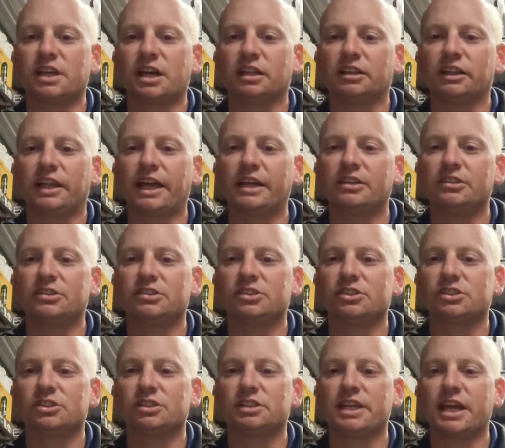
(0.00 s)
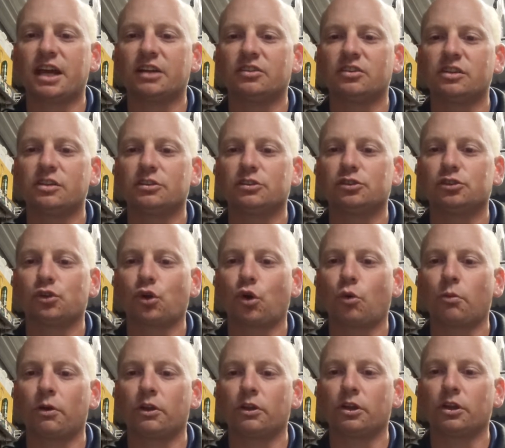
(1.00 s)
our latest stouty
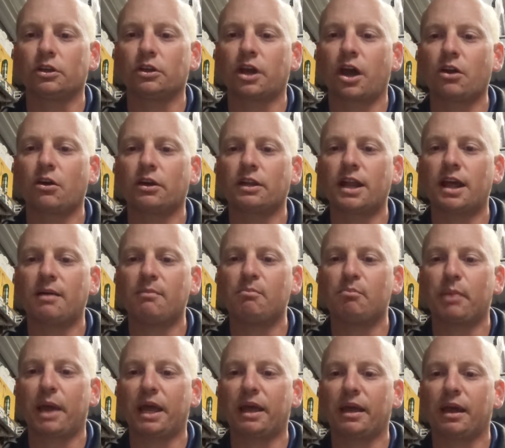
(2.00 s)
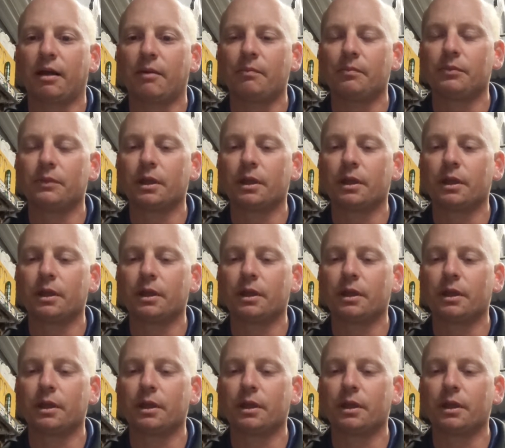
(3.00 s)
instalment, Coconut Banger,